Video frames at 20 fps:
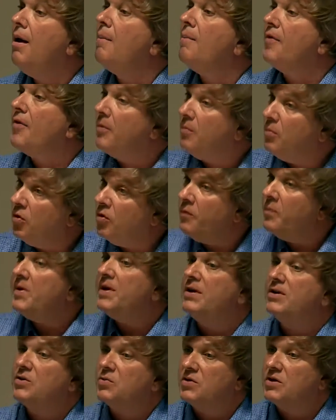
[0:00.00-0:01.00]
But the
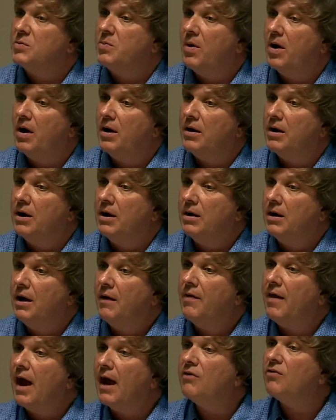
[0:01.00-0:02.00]
movement is responding.
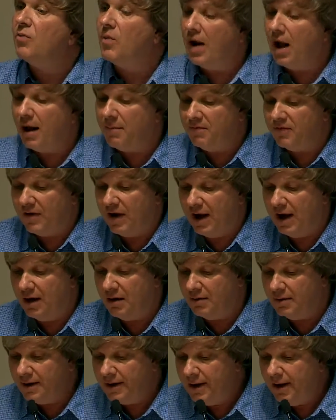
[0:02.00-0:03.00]
And that's what I'm
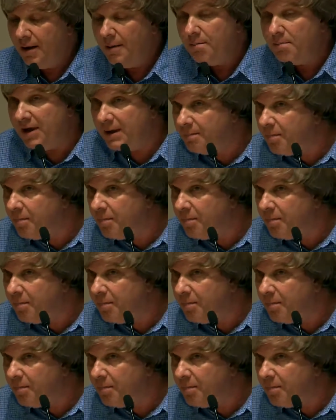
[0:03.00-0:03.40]
saying. Be